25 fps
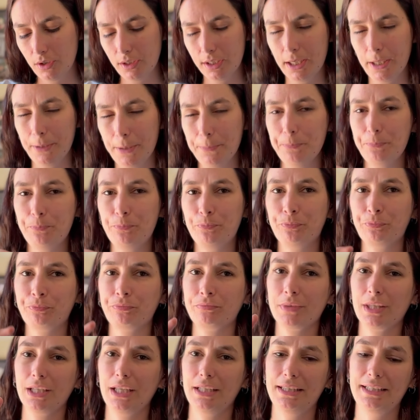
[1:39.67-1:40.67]
okay.
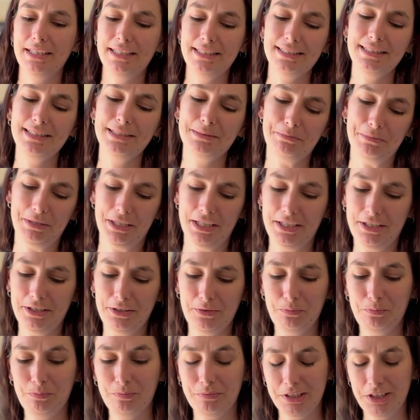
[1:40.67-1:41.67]
This is
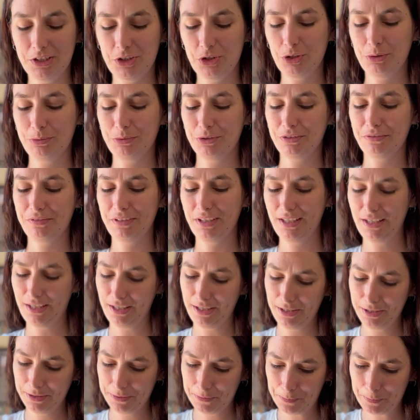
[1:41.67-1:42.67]
better in terms of the
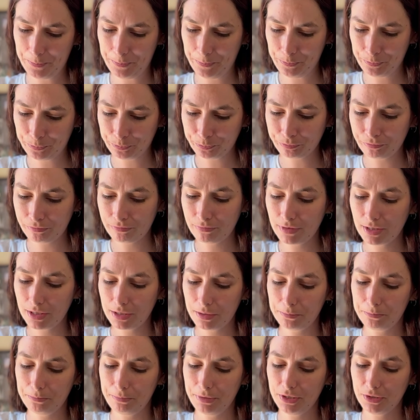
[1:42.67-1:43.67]
cake
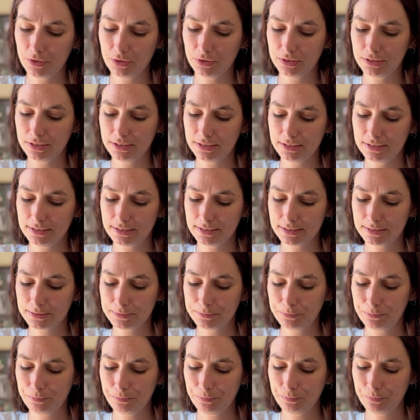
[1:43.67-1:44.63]
because